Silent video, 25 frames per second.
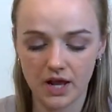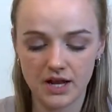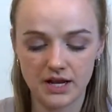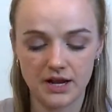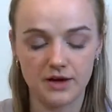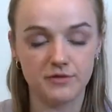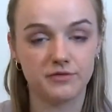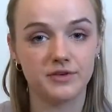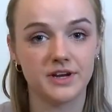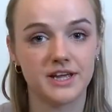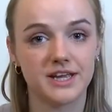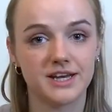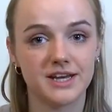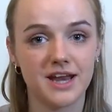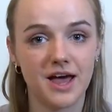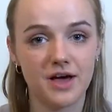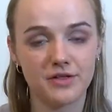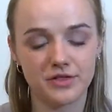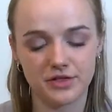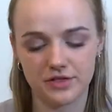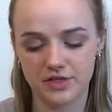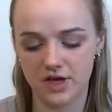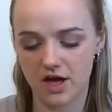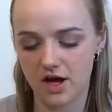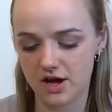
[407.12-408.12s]
Lovely. Now
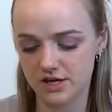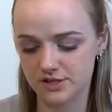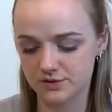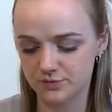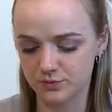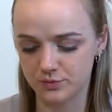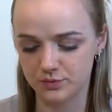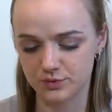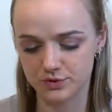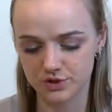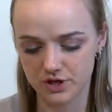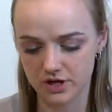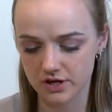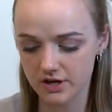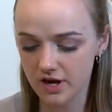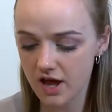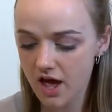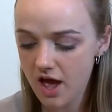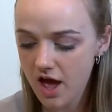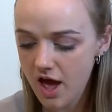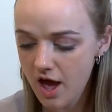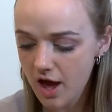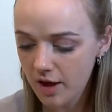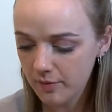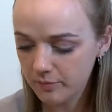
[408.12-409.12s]
that the eyes are all done,
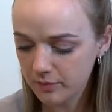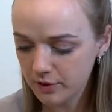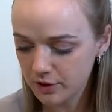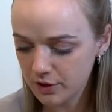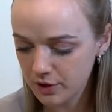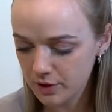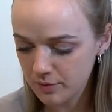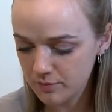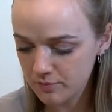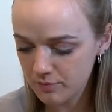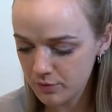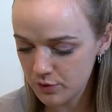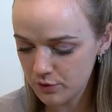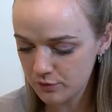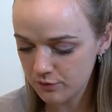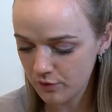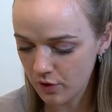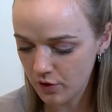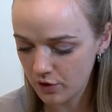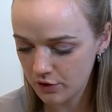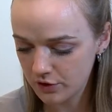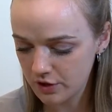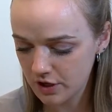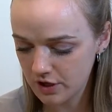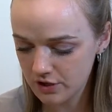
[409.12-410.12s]
I'm going to move
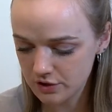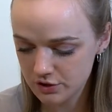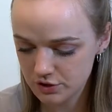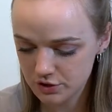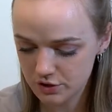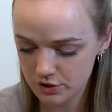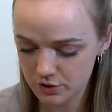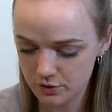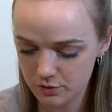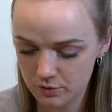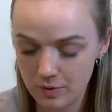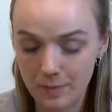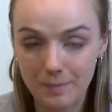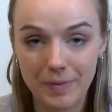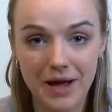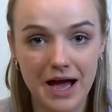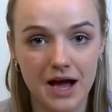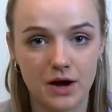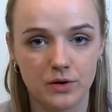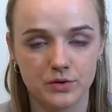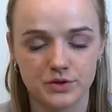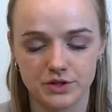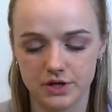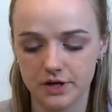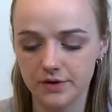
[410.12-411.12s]
on to
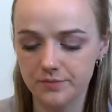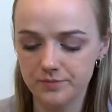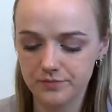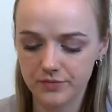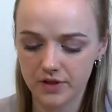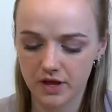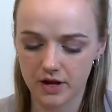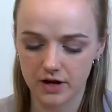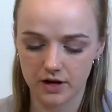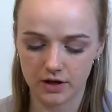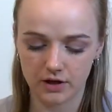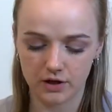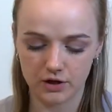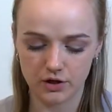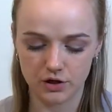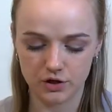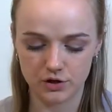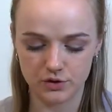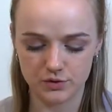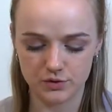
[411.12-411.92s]
powder, and I'm going to